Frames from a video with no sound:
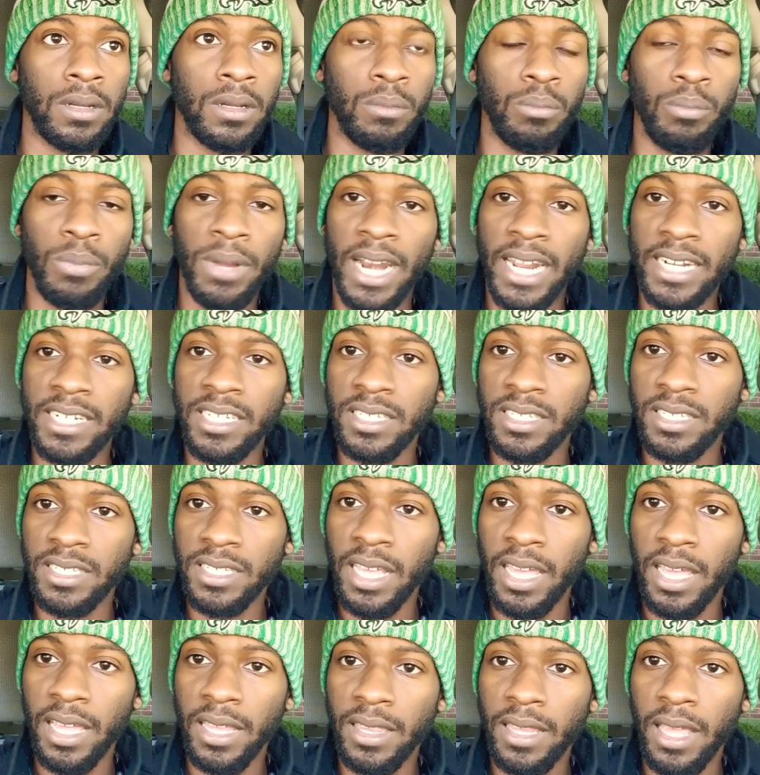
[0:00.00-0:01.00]
But I just
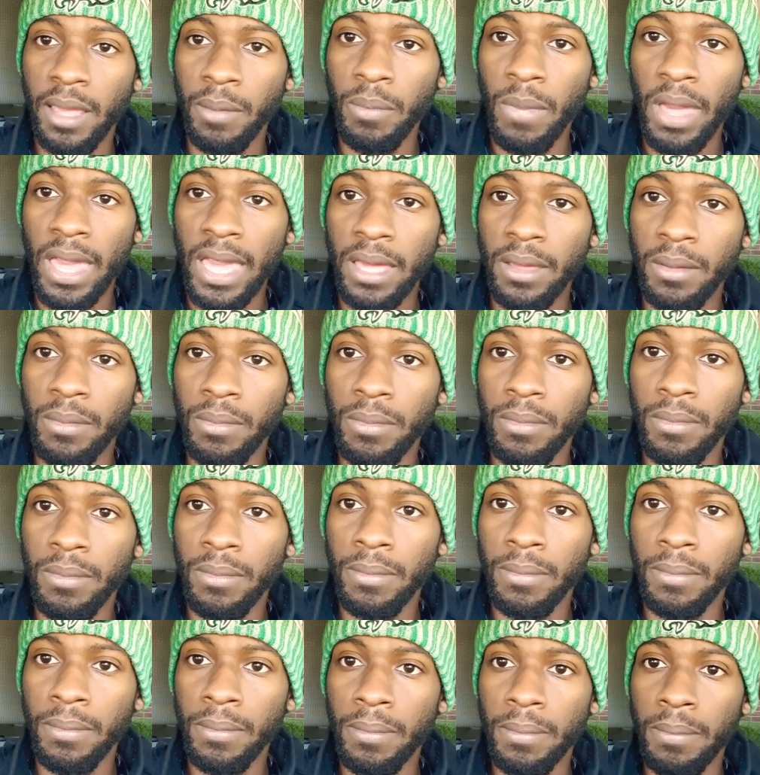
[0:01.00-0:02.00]
said they make
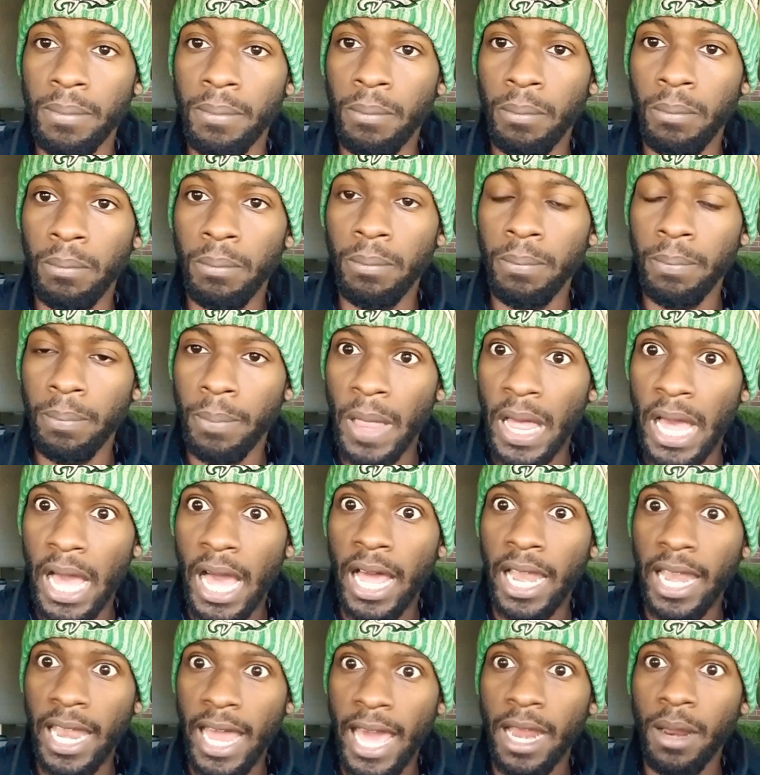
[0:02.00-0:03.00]
a
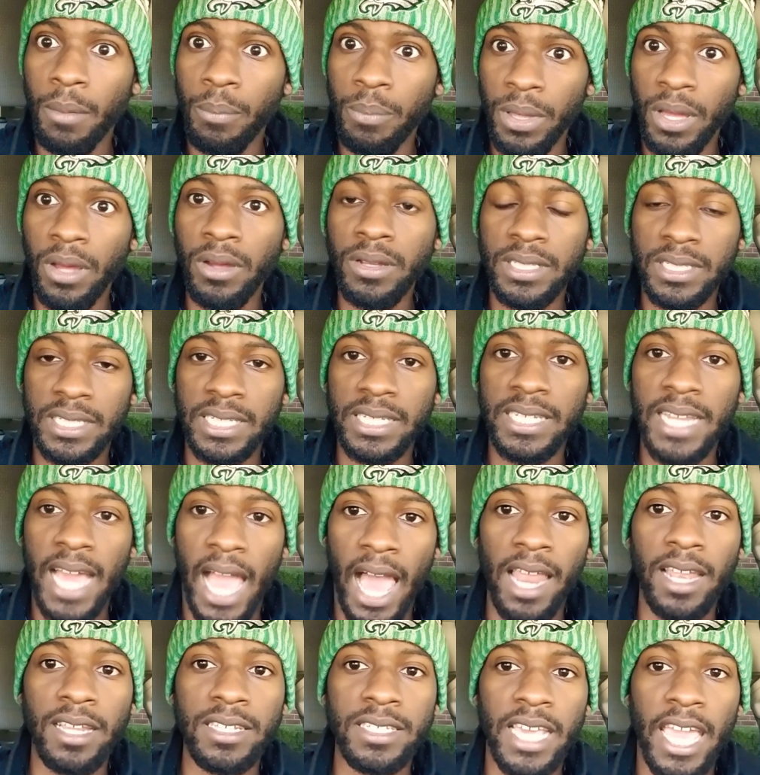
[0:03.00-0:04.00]
lot of billions of
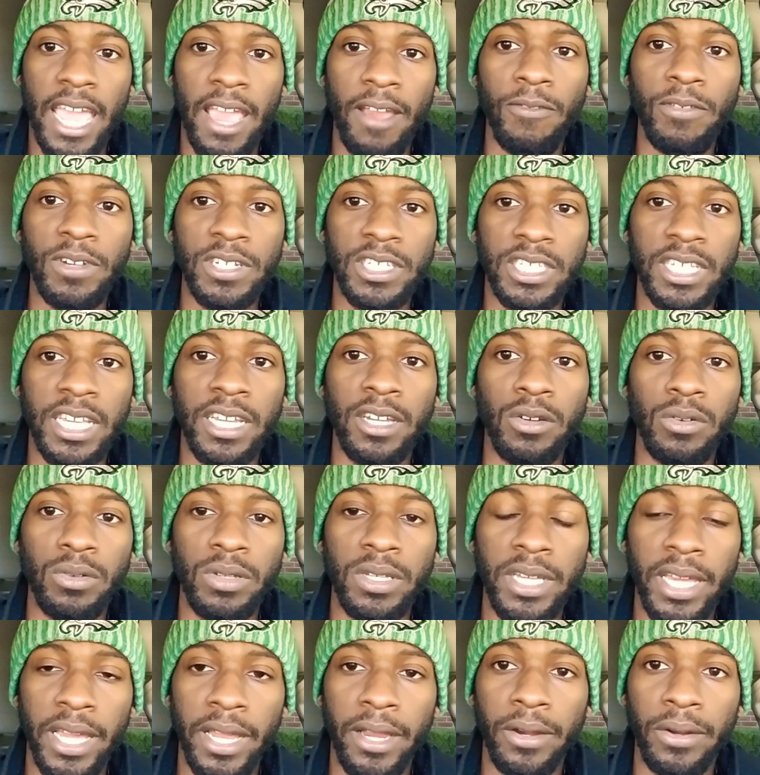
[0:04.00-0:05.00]
dollars every single
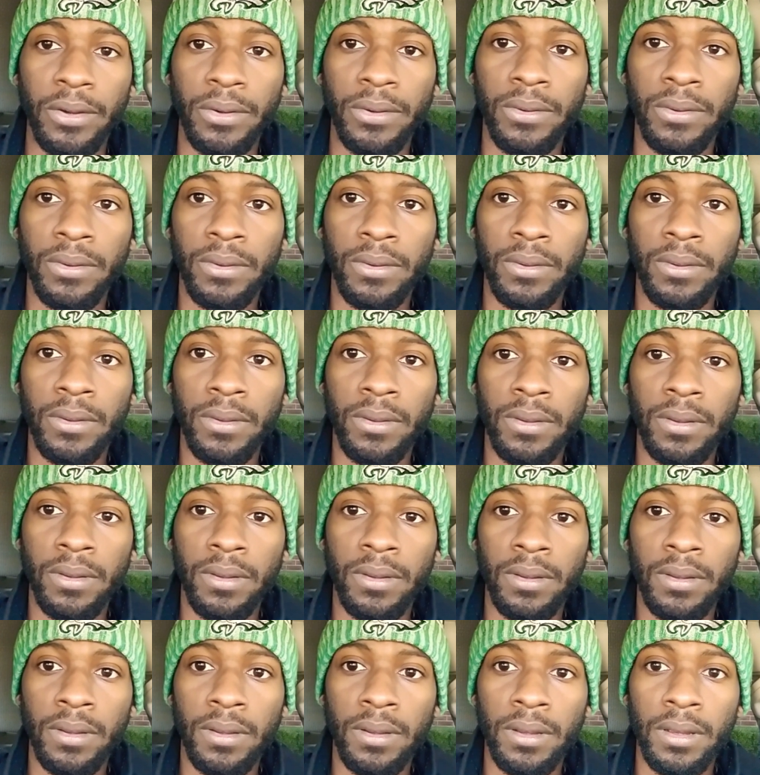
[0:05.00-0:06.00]
year.
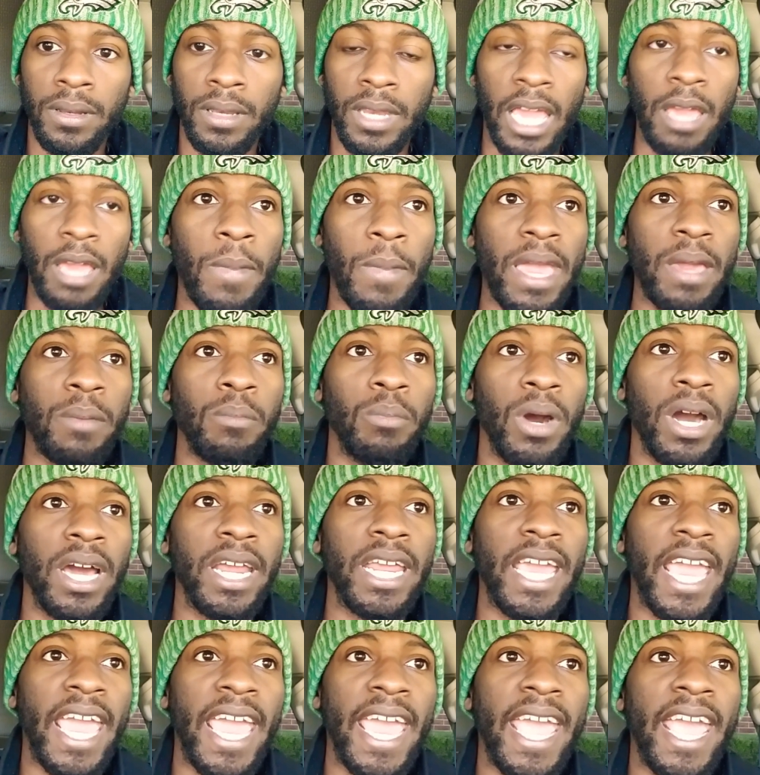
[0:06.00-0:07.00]
They money
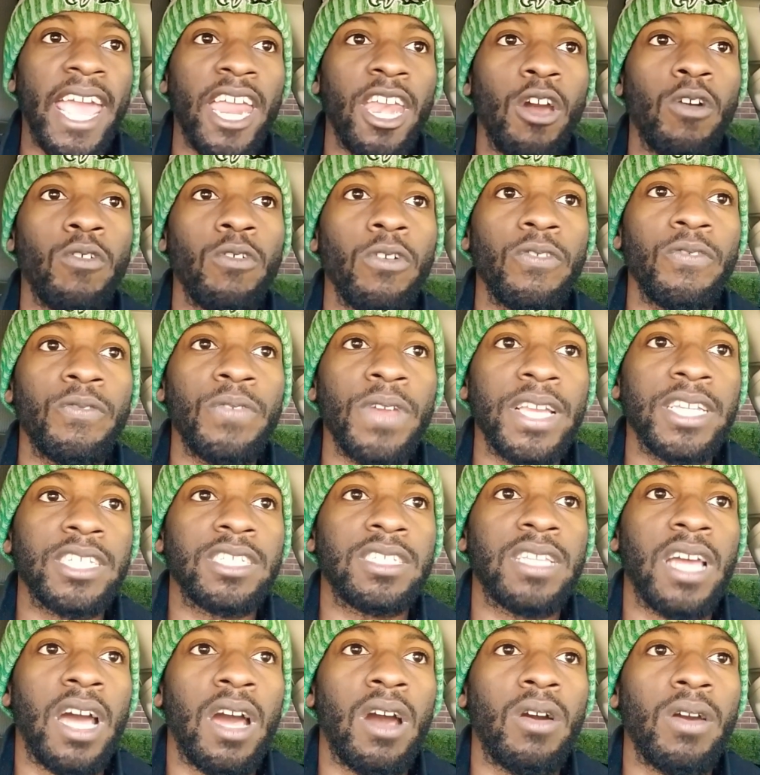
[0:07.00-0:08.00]
hand over fist,
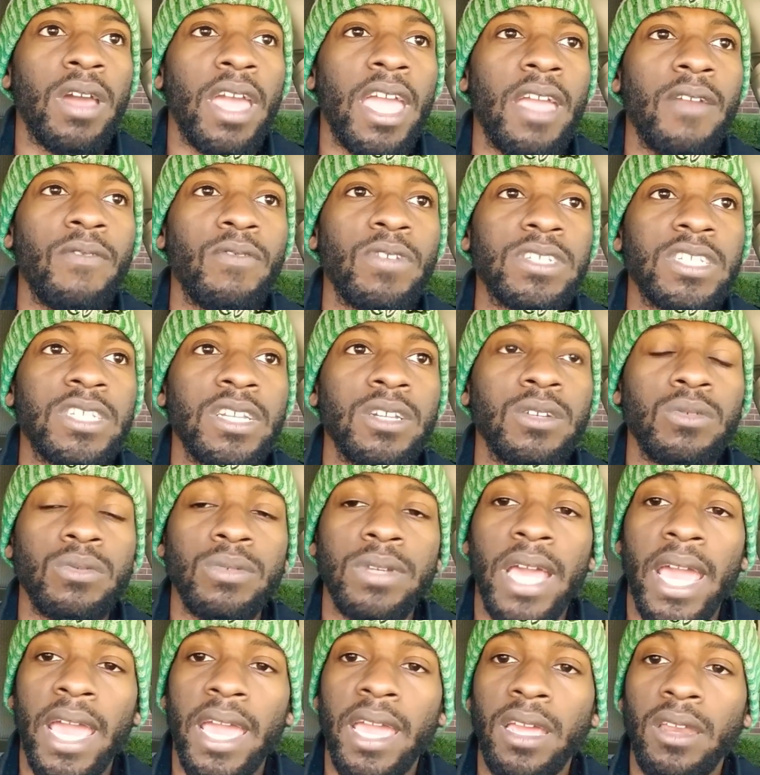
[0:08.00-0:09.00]
dog, every single
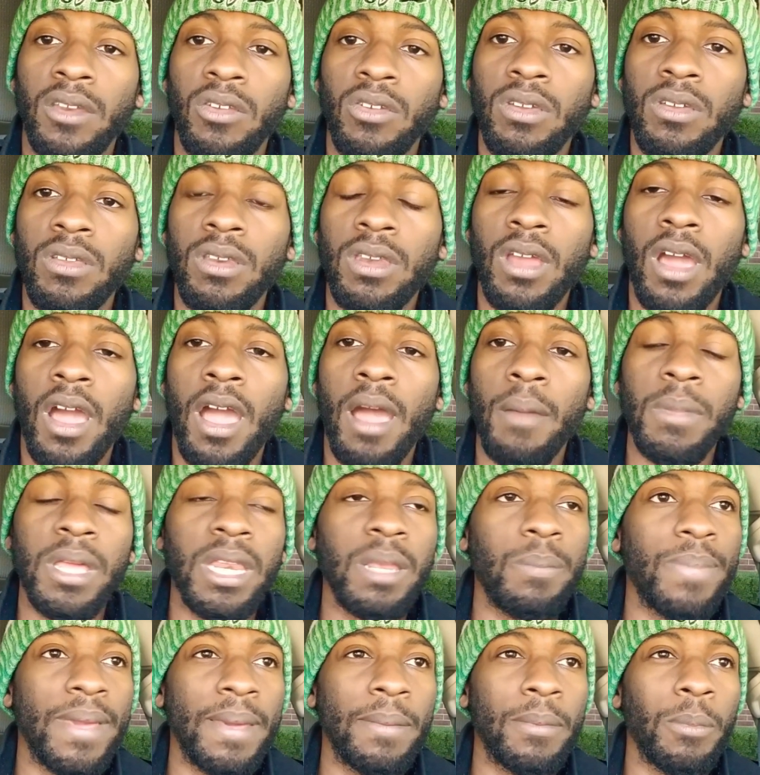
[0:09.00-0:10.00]
day. Do you know how many
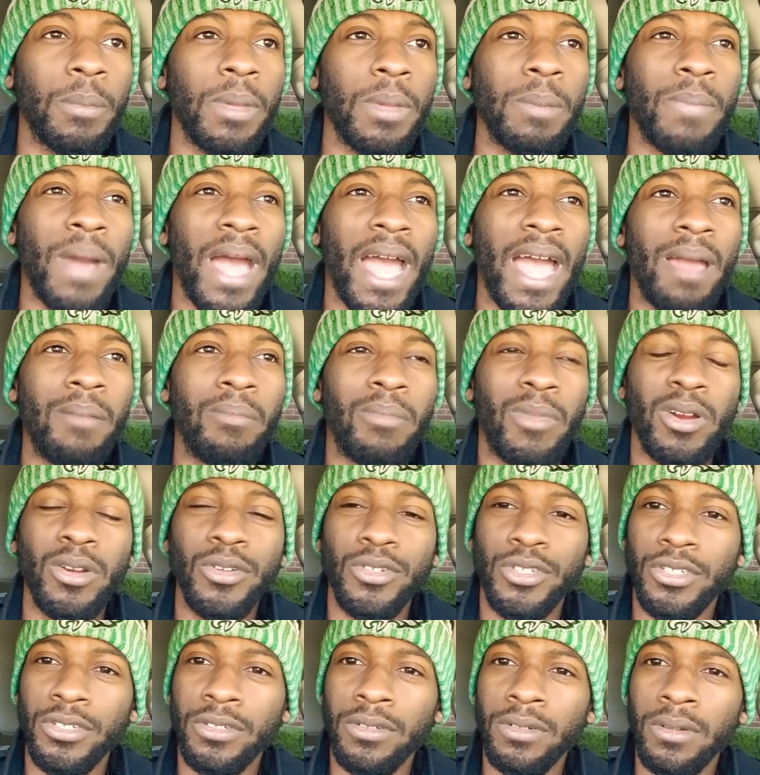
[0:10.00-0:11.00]
people be buying
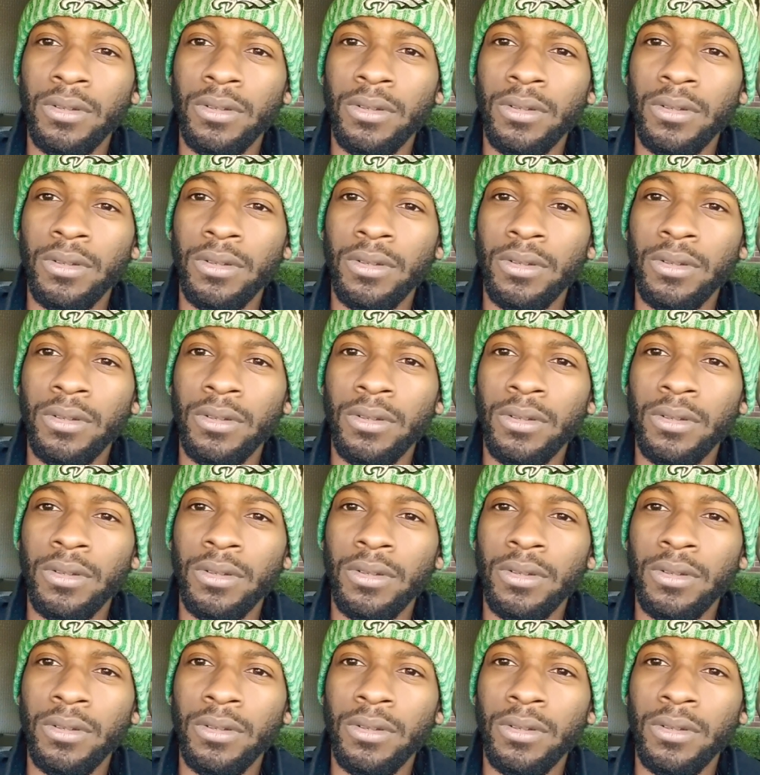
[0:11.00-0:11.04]
merch?